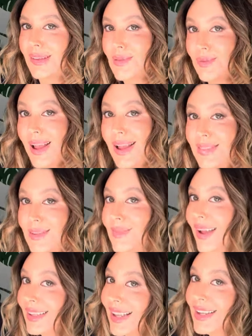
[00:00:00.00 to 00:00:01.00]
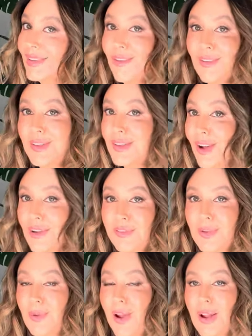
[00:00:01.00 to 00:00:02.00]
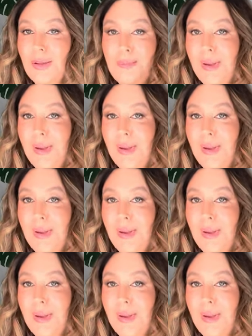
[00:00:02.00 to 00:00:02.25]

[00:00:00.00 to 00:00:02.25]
I wear them again all the time for work.